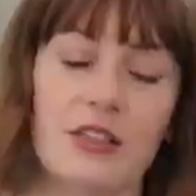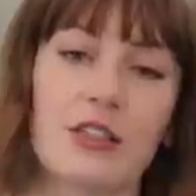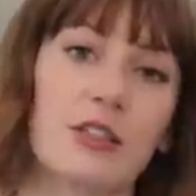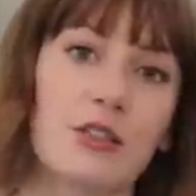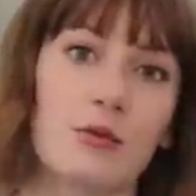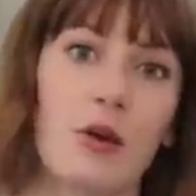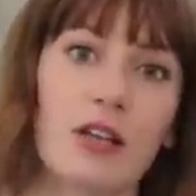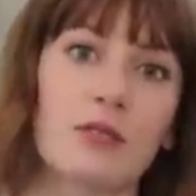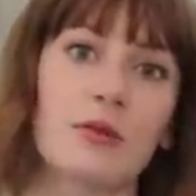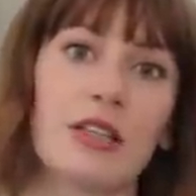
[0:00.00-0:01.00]
and she could just
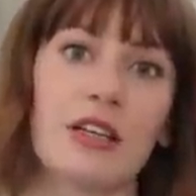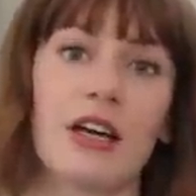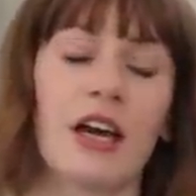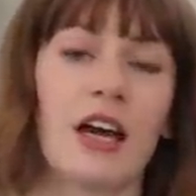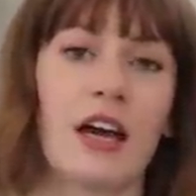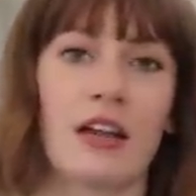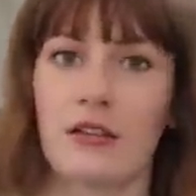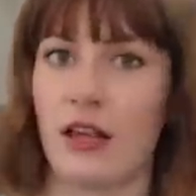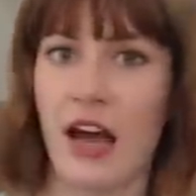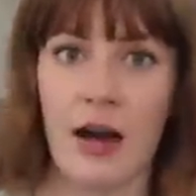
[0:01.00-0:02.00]
watch me
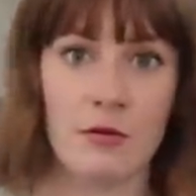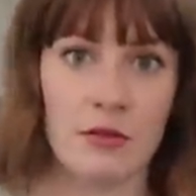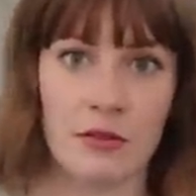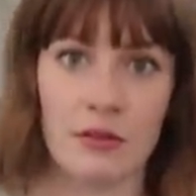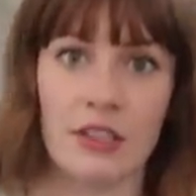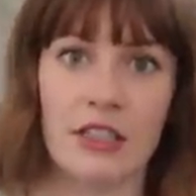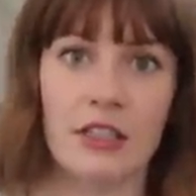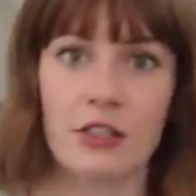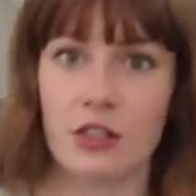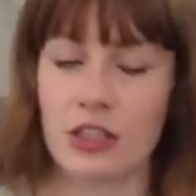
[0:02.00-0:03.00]

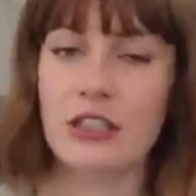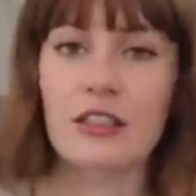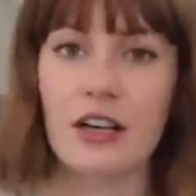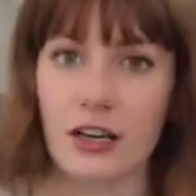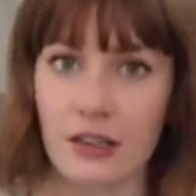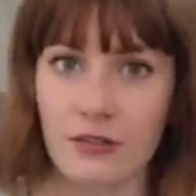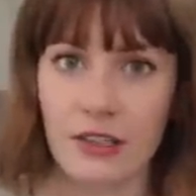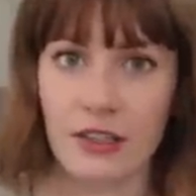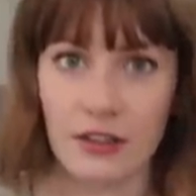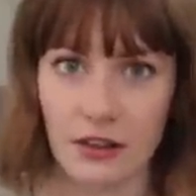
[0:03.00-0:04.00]
absolutely she
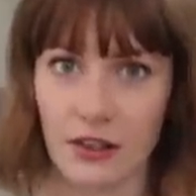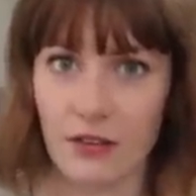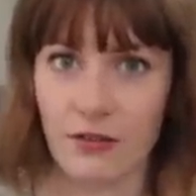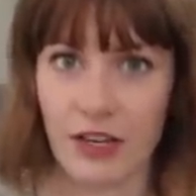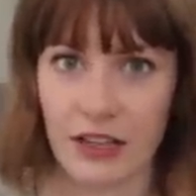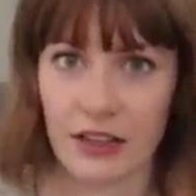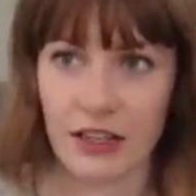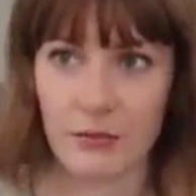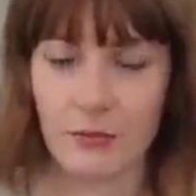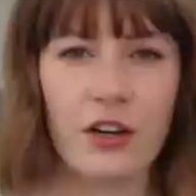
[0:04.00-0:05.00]
loved loved that
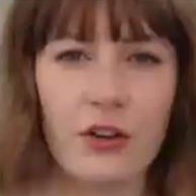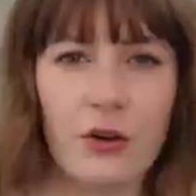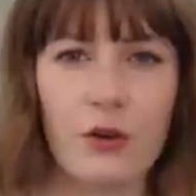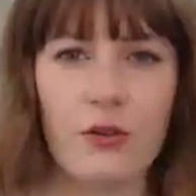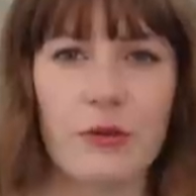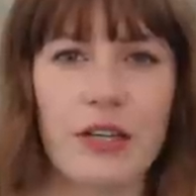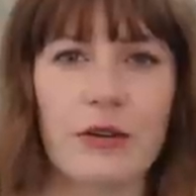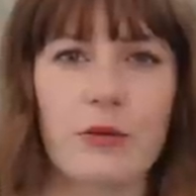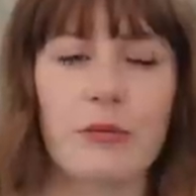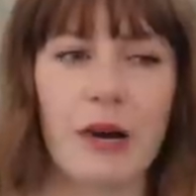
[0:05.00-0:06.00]
thing another goal for
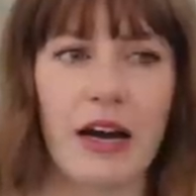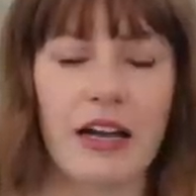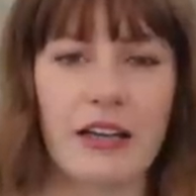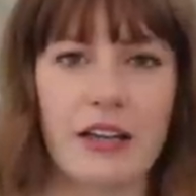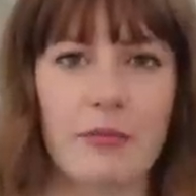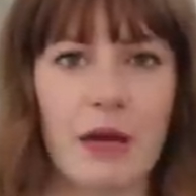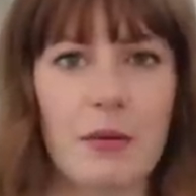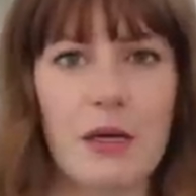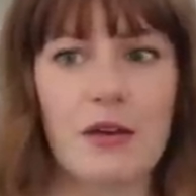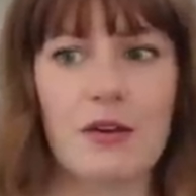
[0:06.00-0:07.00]
me when buying like
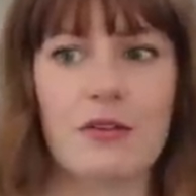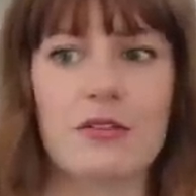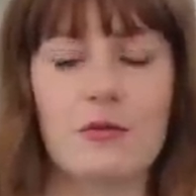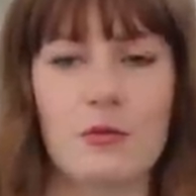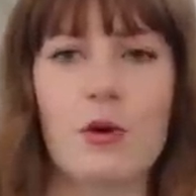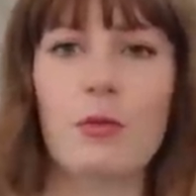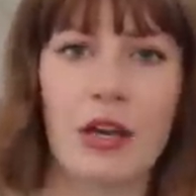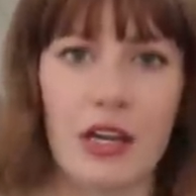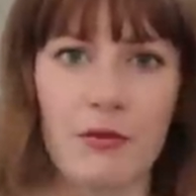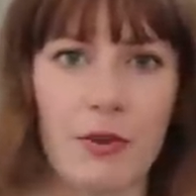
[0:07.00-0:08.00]
baby gear is we're
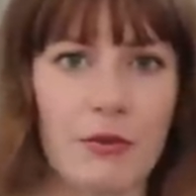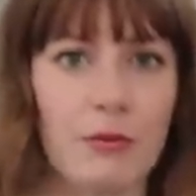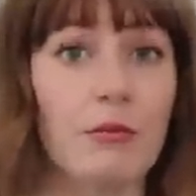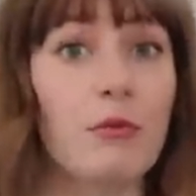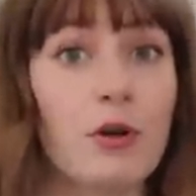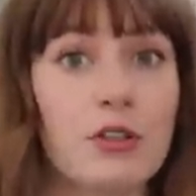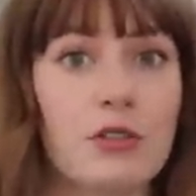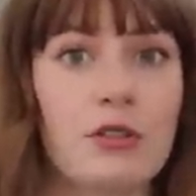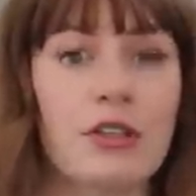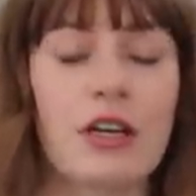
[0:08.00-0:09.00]
planning on having more
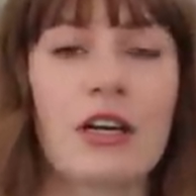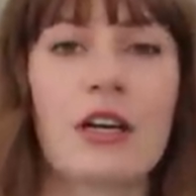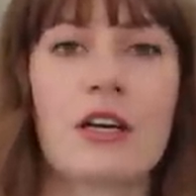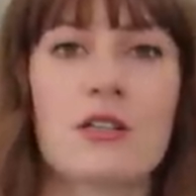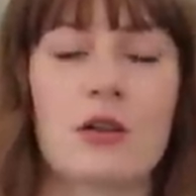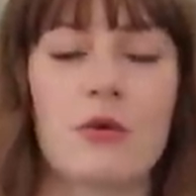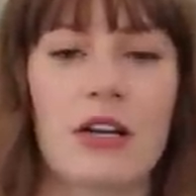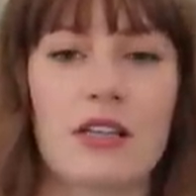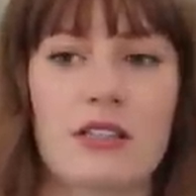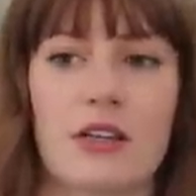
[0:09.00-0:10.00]
children so i
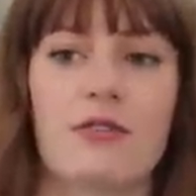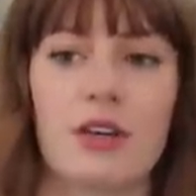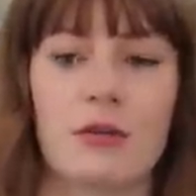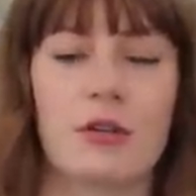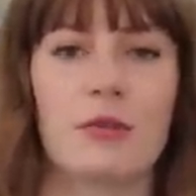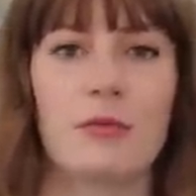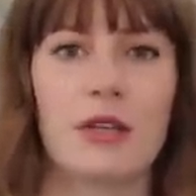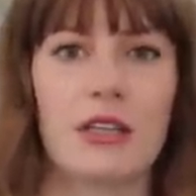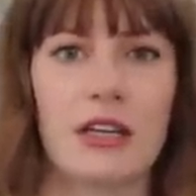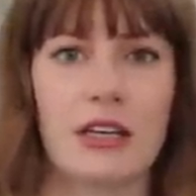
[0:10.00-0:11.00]
wanted stuff that would
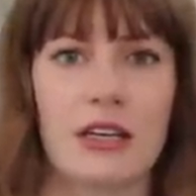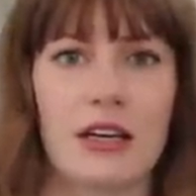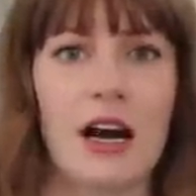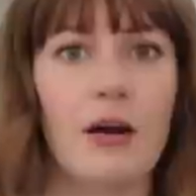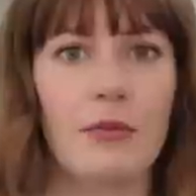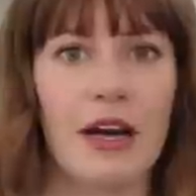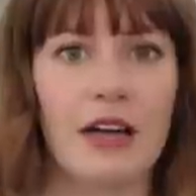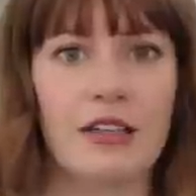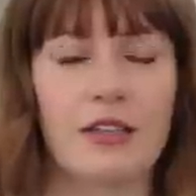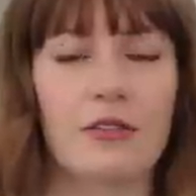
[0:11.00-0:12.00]
be like
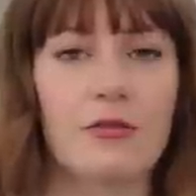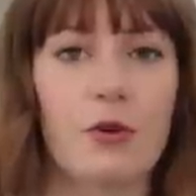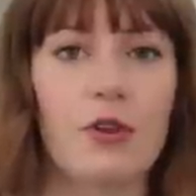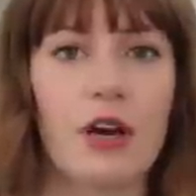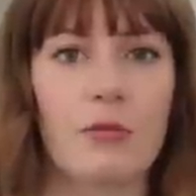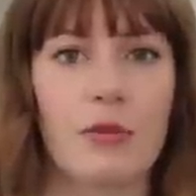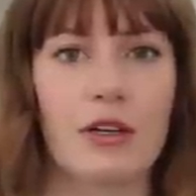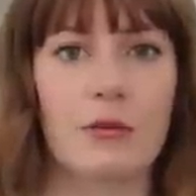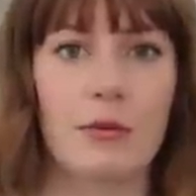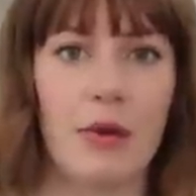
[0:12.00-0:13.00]
compact and could fold up
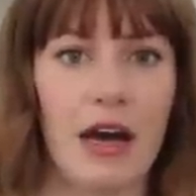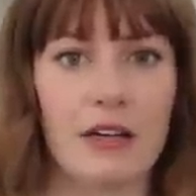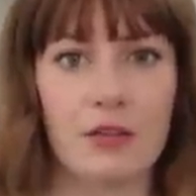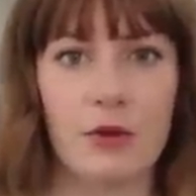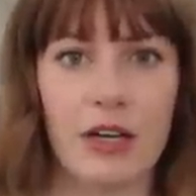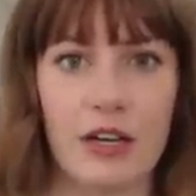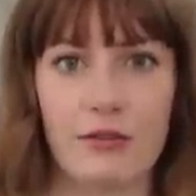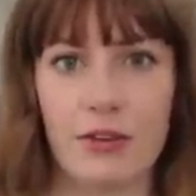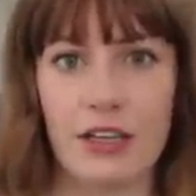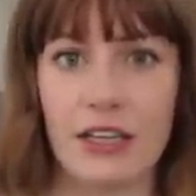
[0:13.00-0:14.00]
and could be packed away
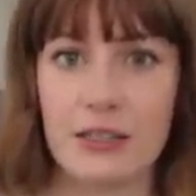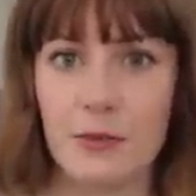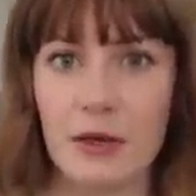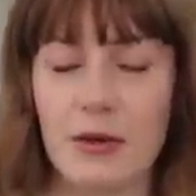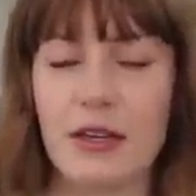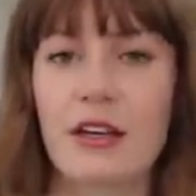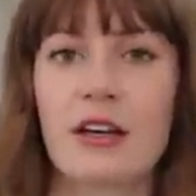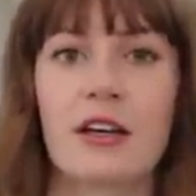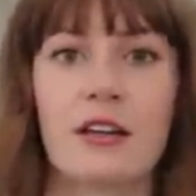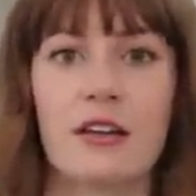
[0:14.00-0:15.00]
for the next baby
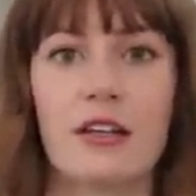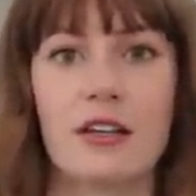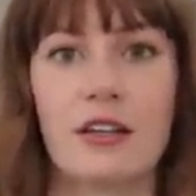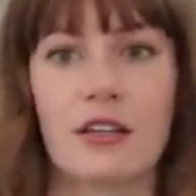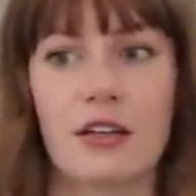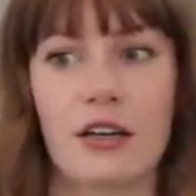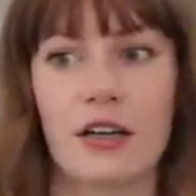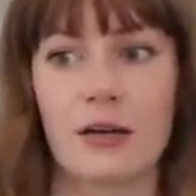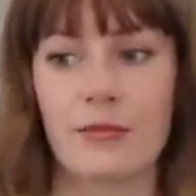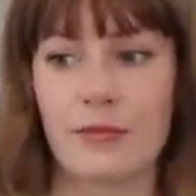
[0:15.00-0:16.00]
the
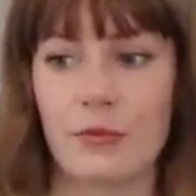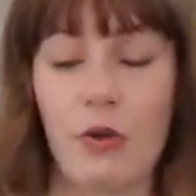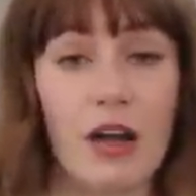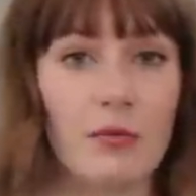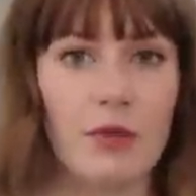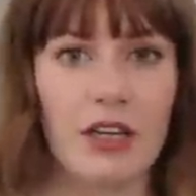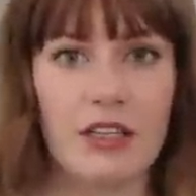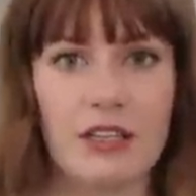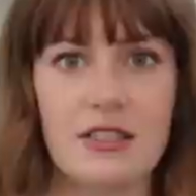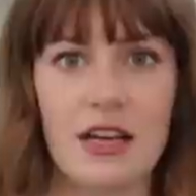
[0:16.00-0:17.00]
um, rock and play
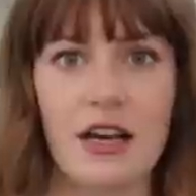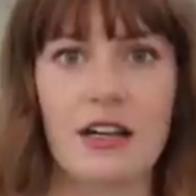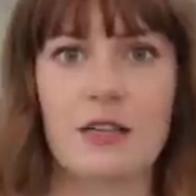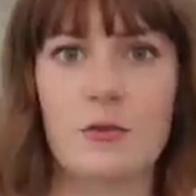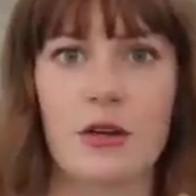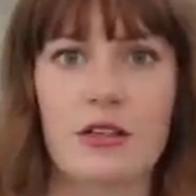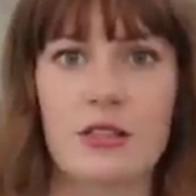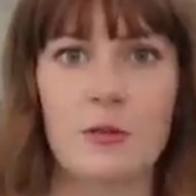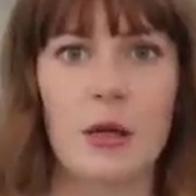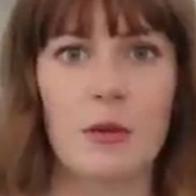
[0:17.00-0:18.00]
does that as well as
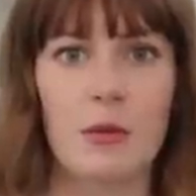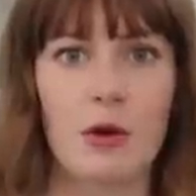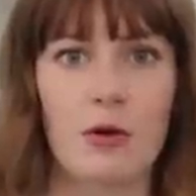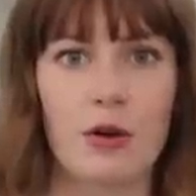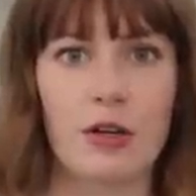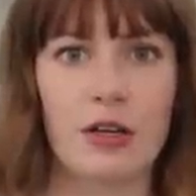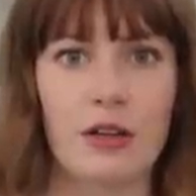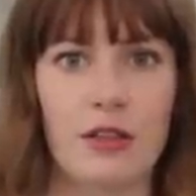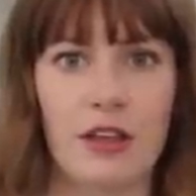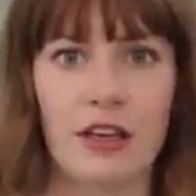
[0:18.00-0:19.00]
the baby bjorn
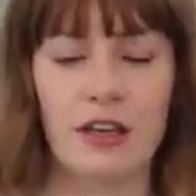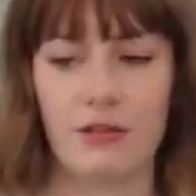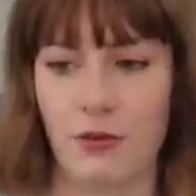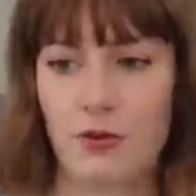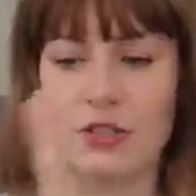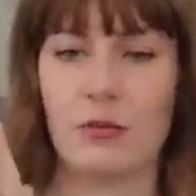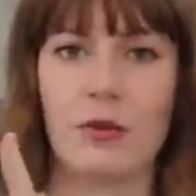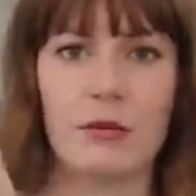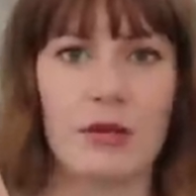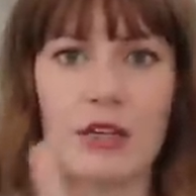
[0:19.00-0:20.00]
thing it folds
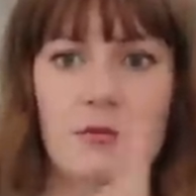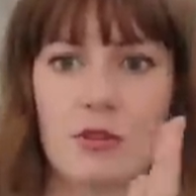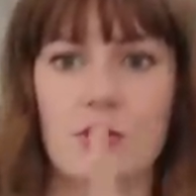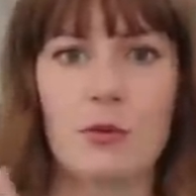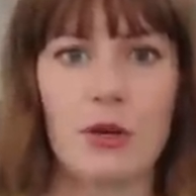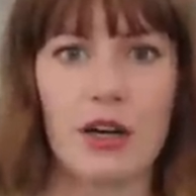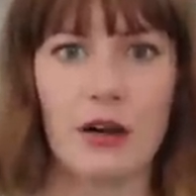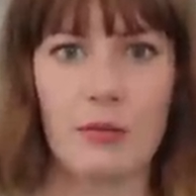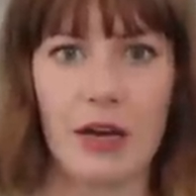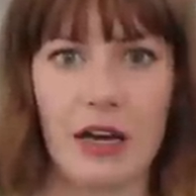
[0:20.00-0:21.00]
up and becomes super
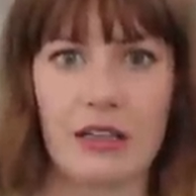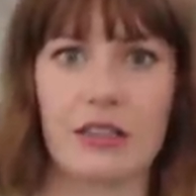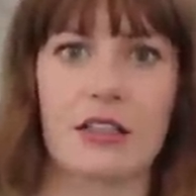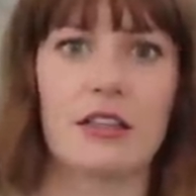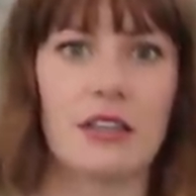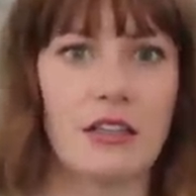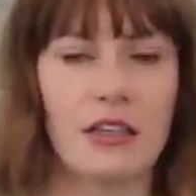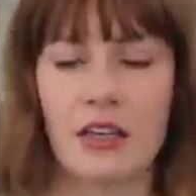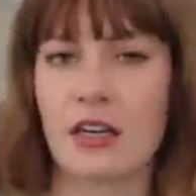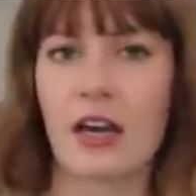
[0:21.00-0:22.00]
compact and then
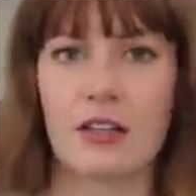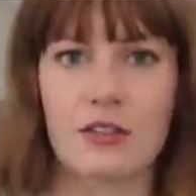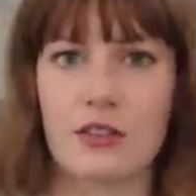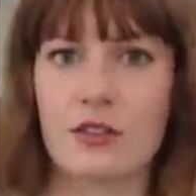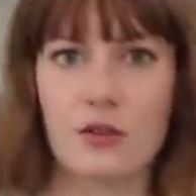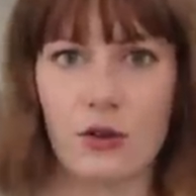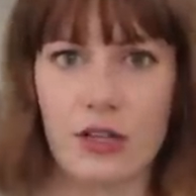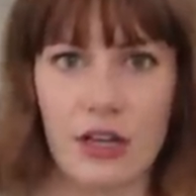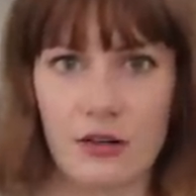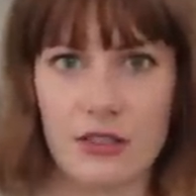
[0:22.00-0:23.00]
it's just
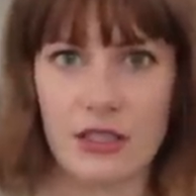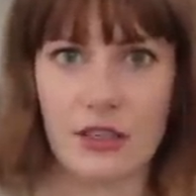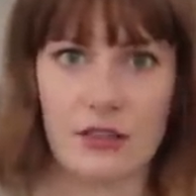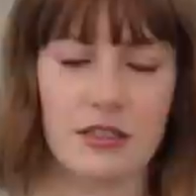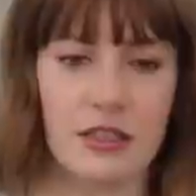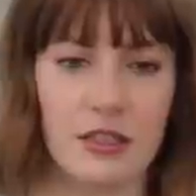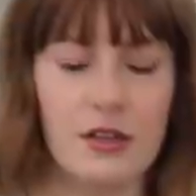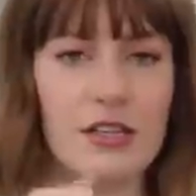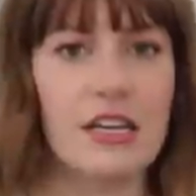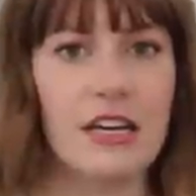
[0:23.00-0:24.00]
stored downstairs and then you
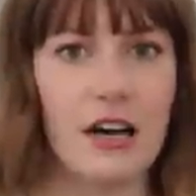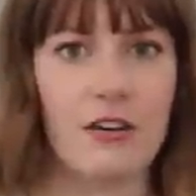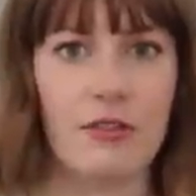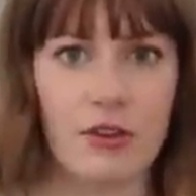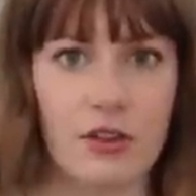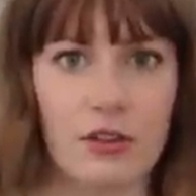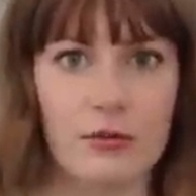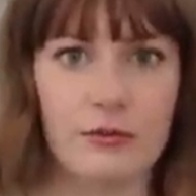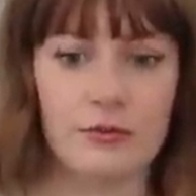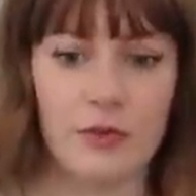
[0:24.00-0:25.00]
can take off the
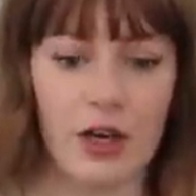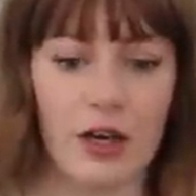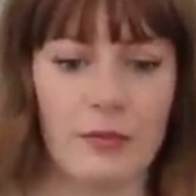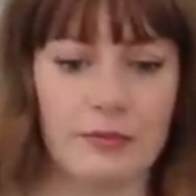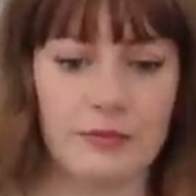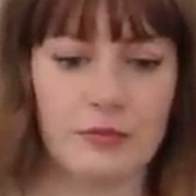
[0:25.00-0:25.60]
little um,